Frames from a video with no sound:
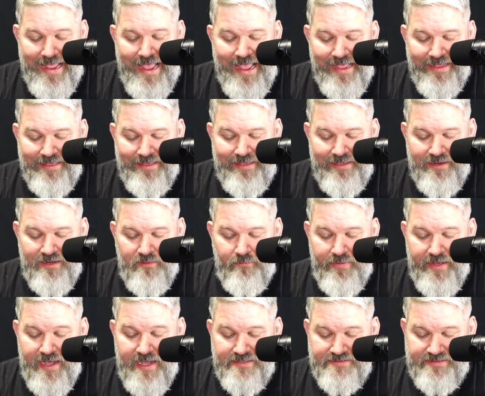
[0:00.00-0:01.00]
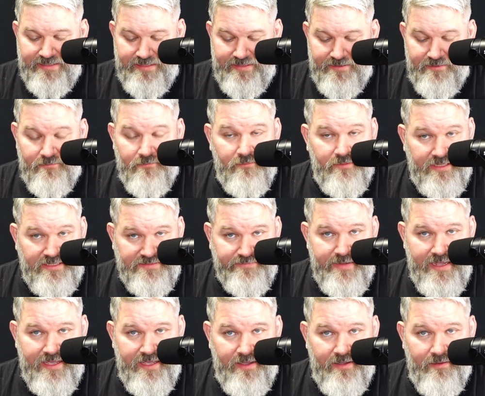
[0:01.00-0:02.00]
eggy in a basket. He's
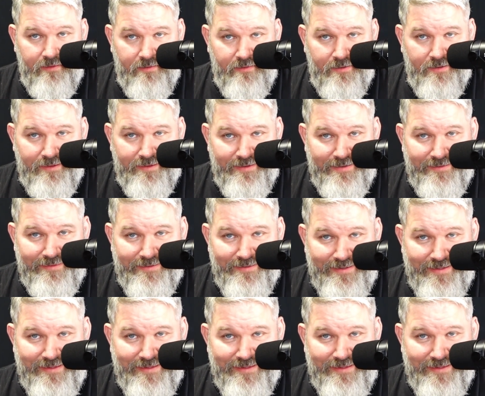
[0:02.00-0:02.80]
making a